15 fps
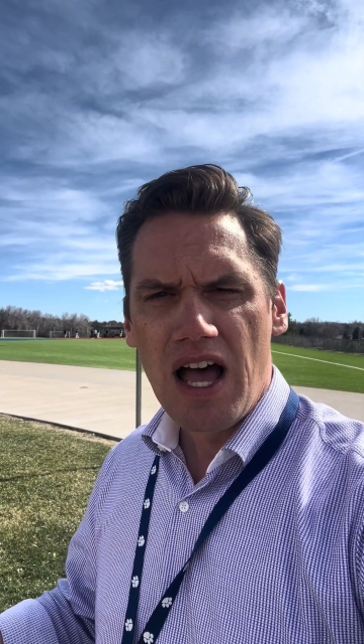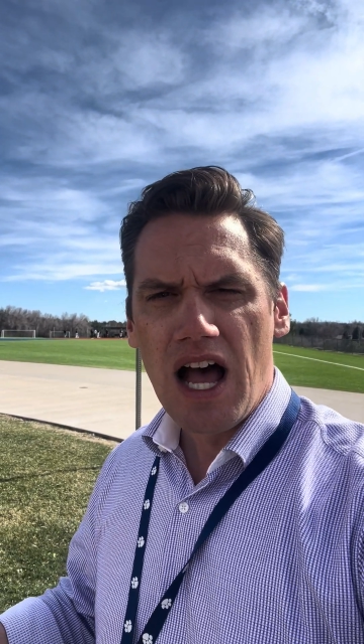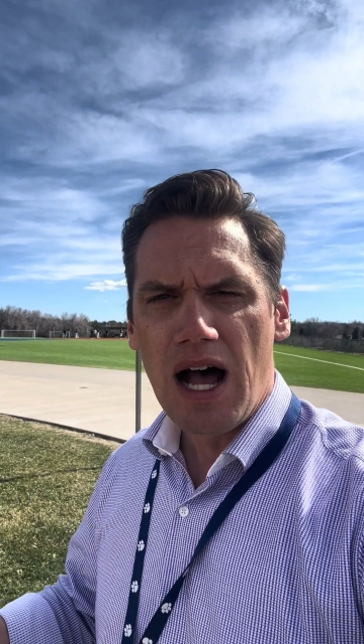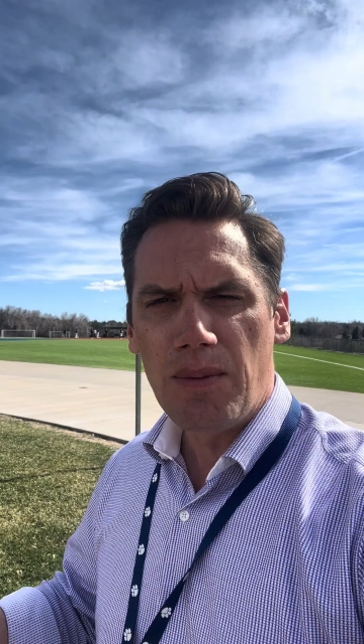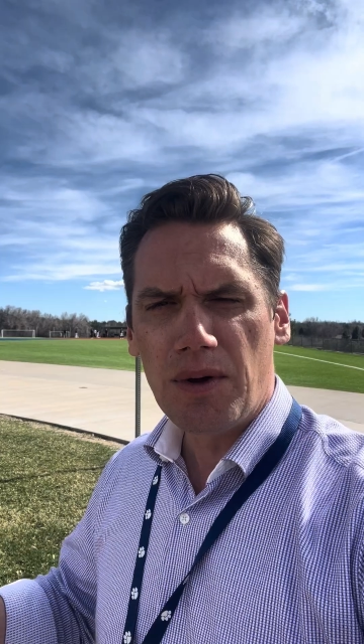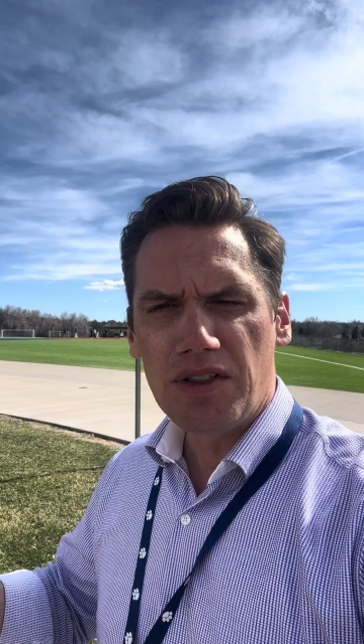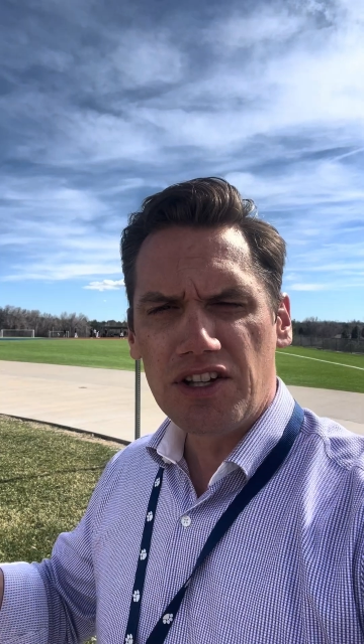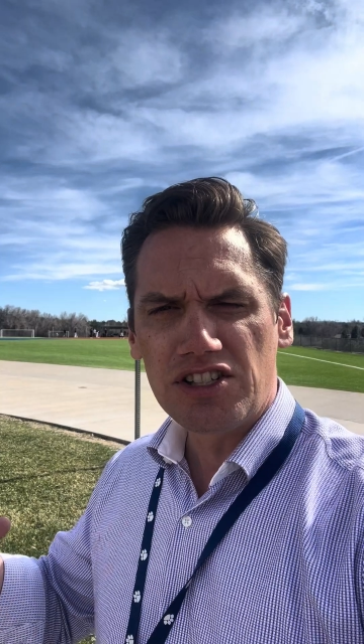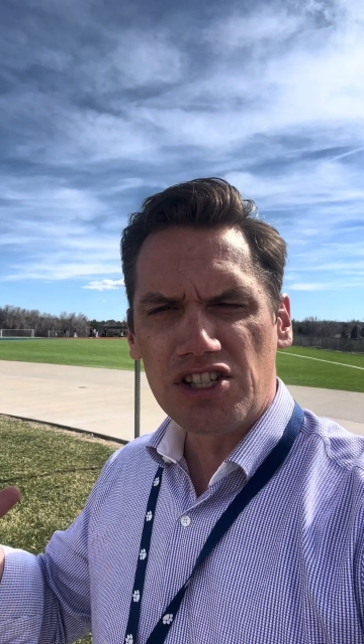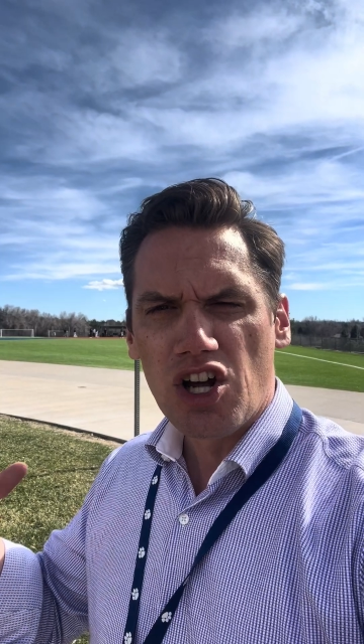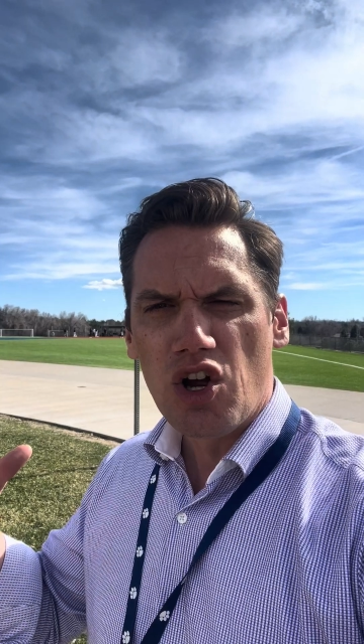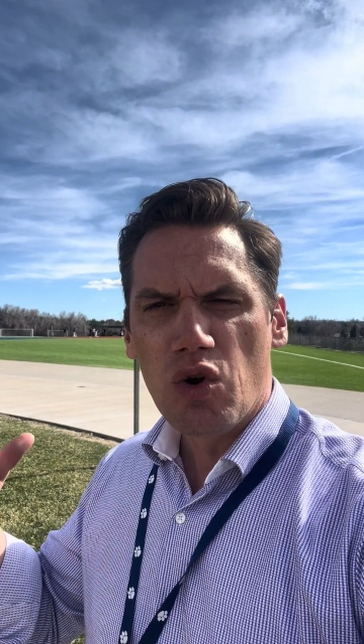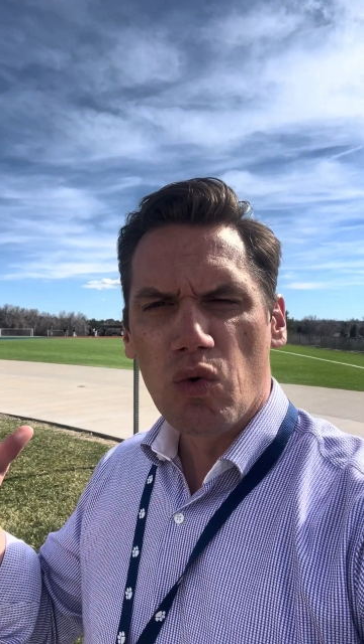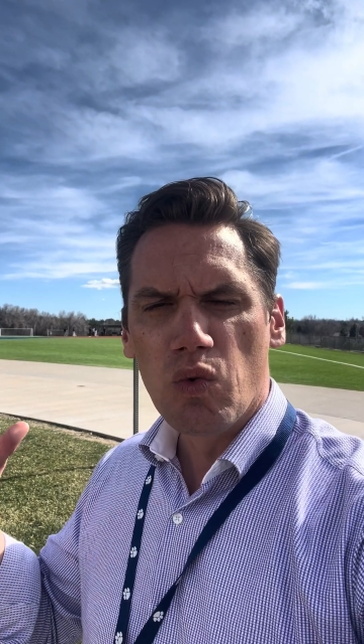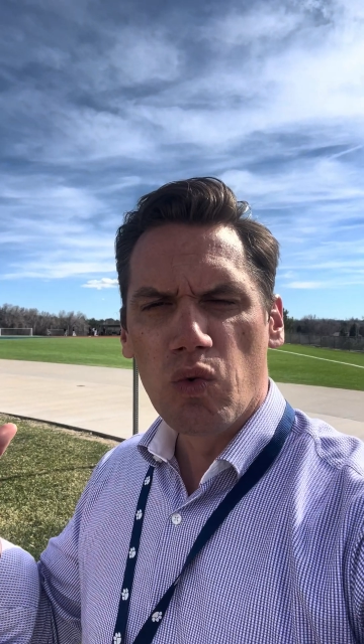about this
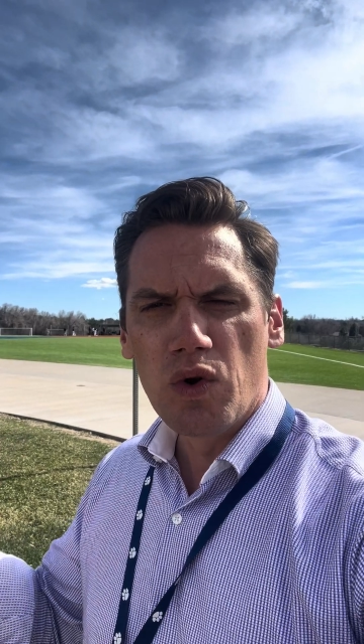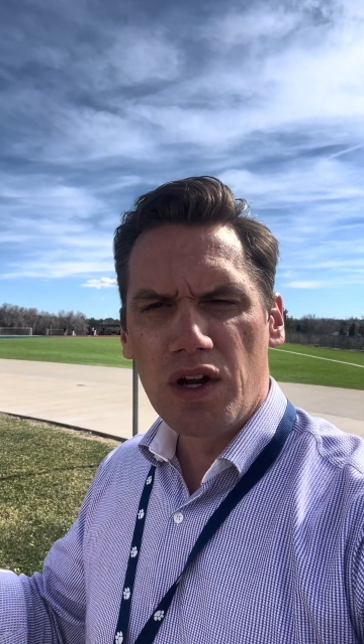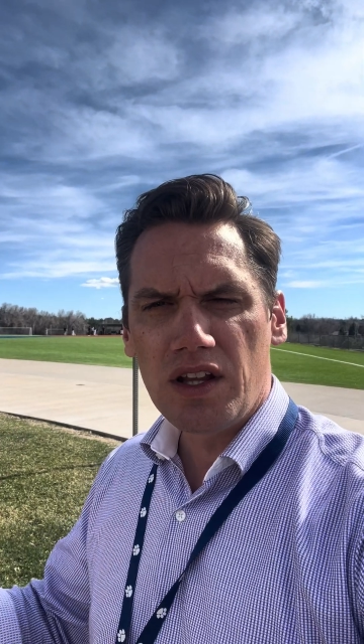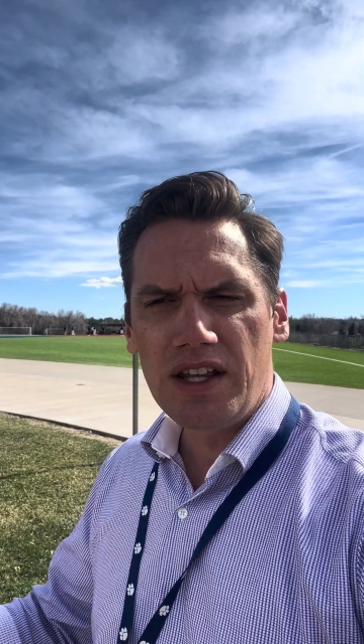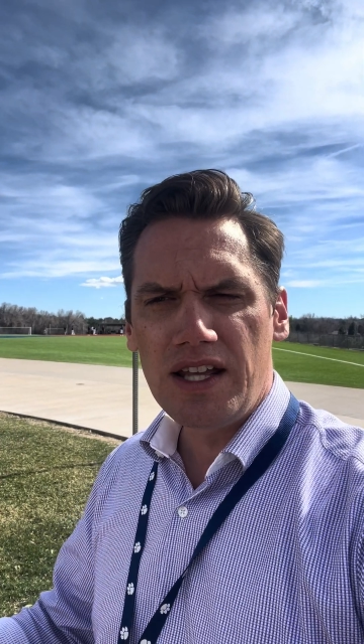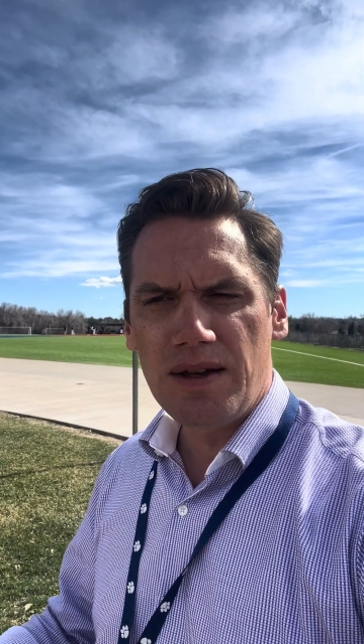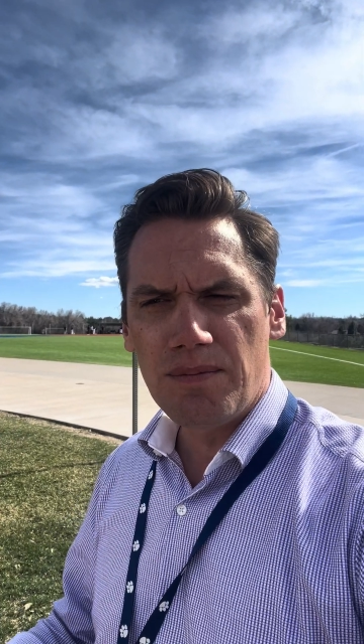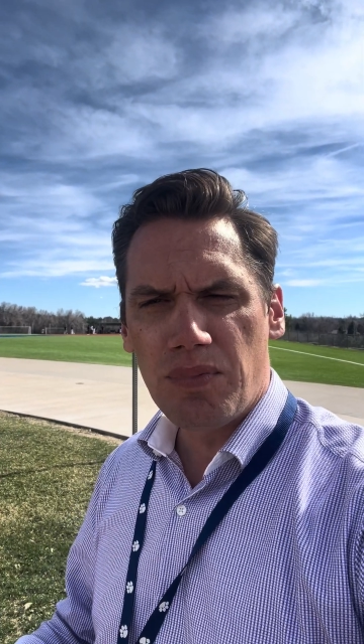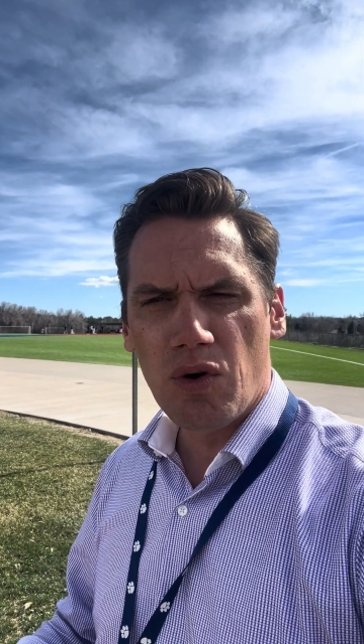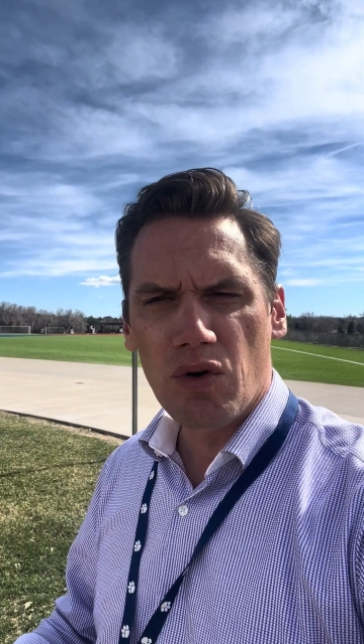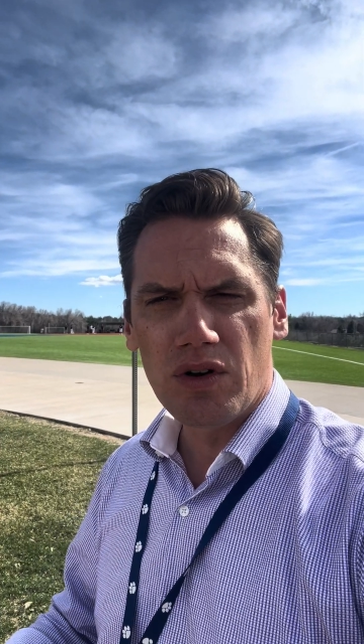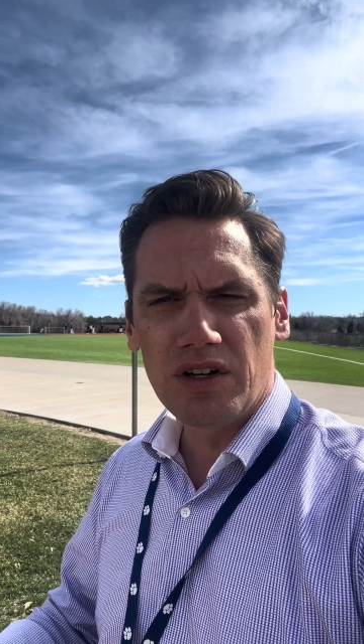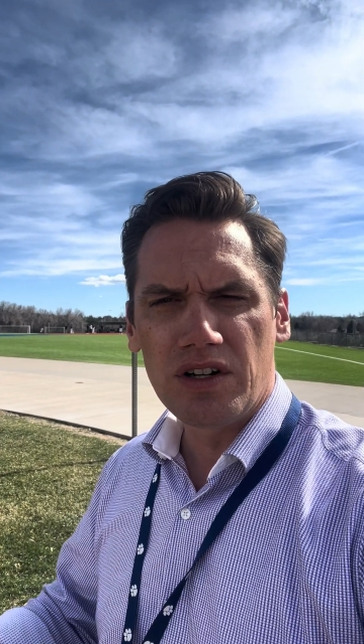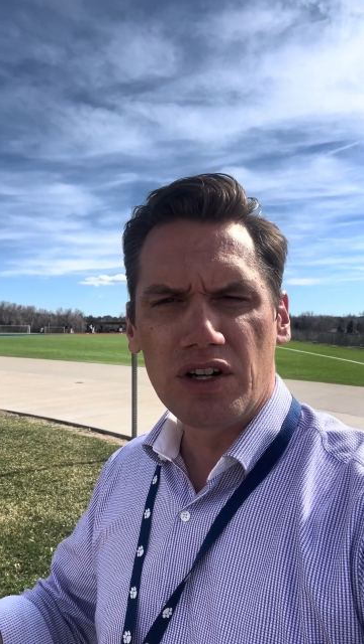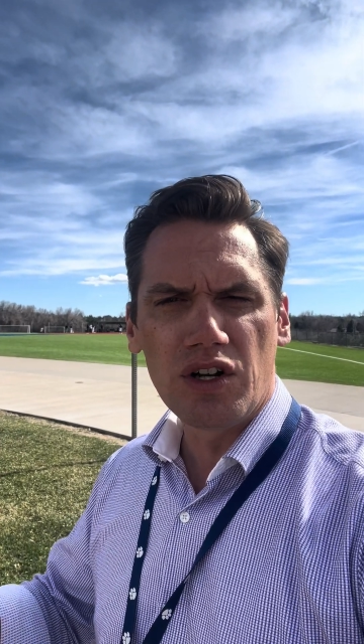really
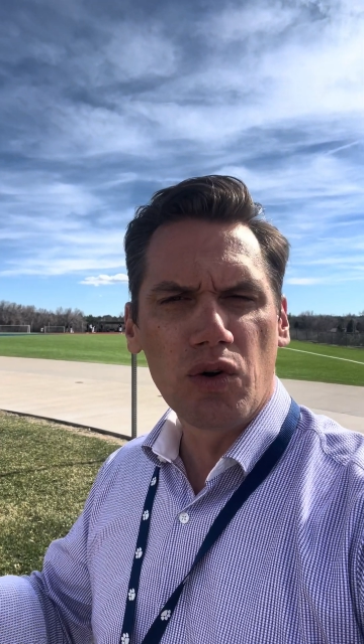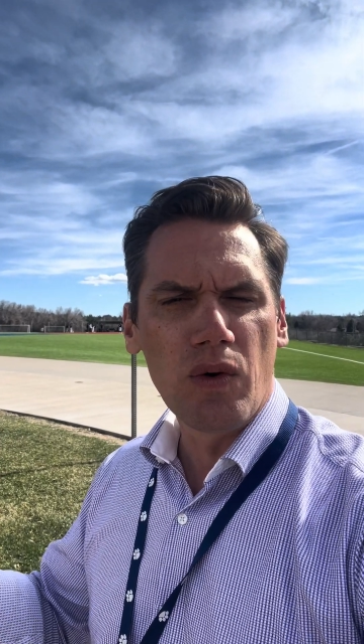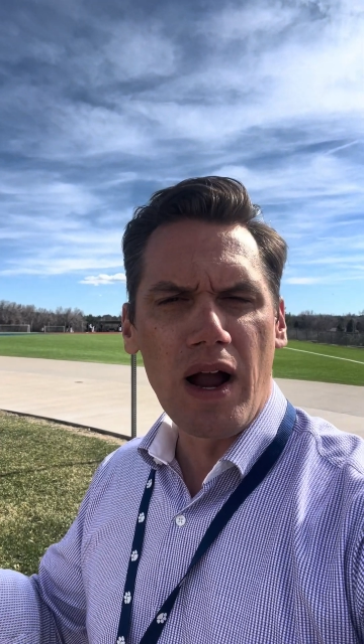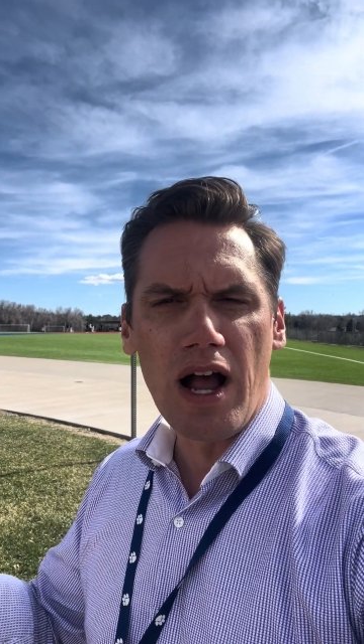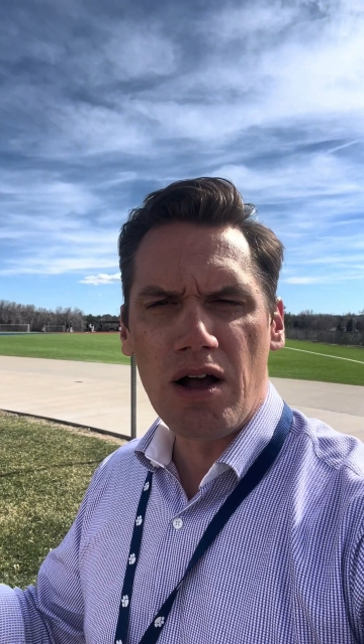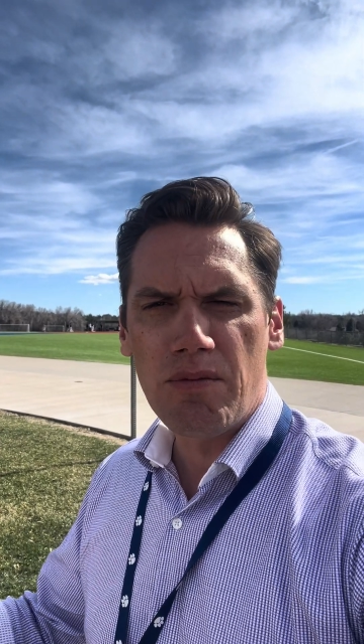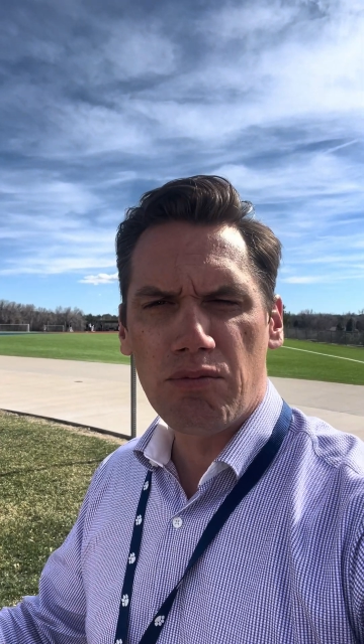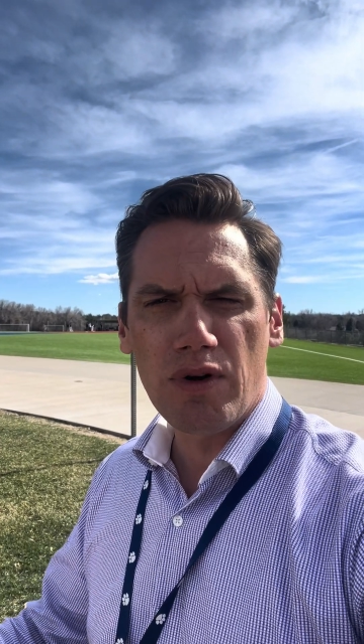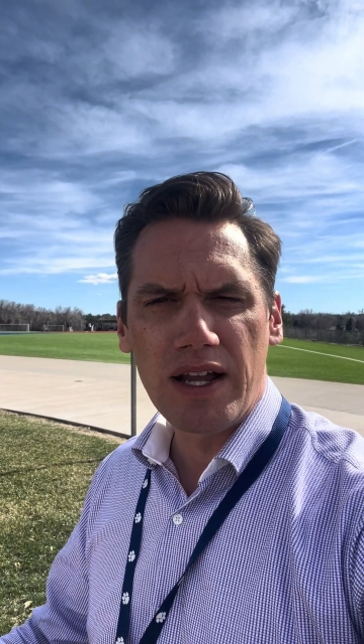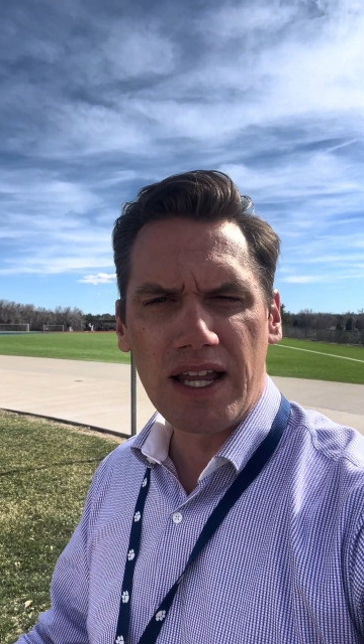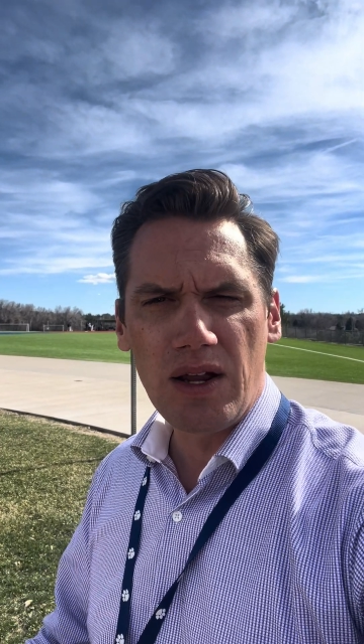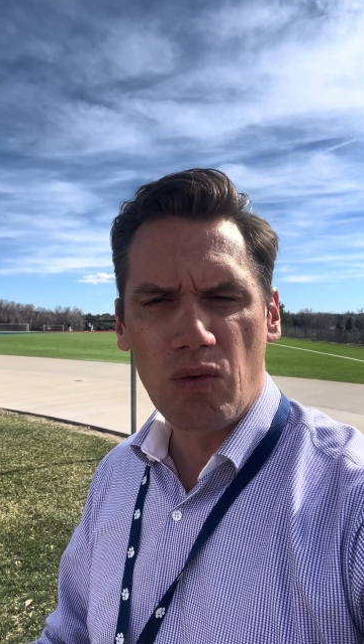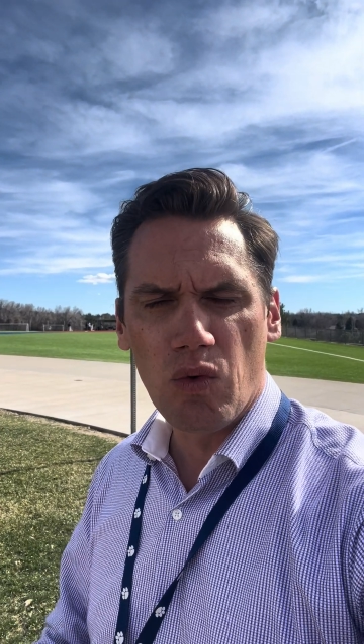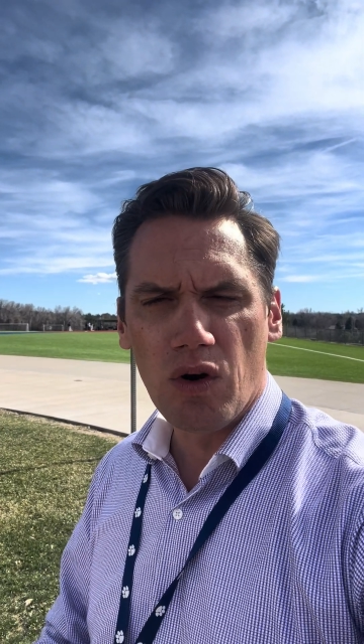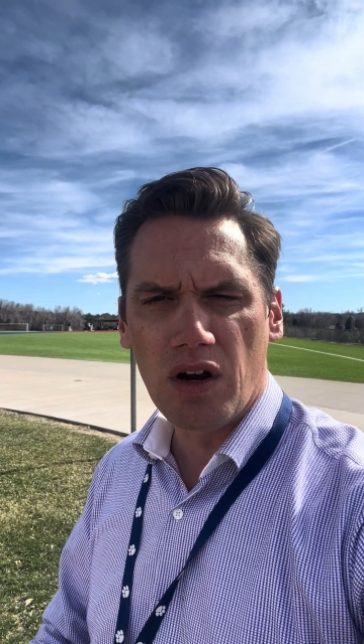important
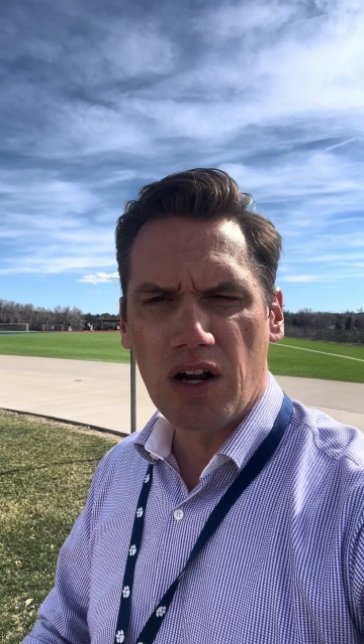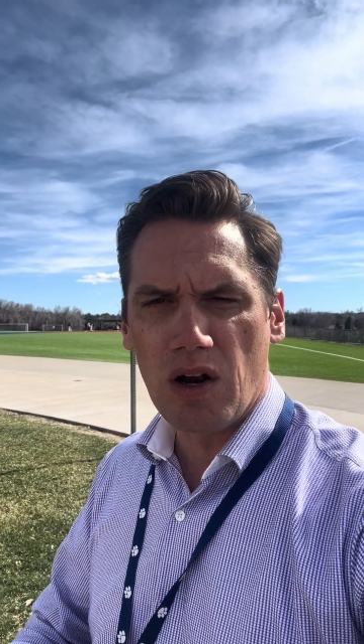groundbreaking work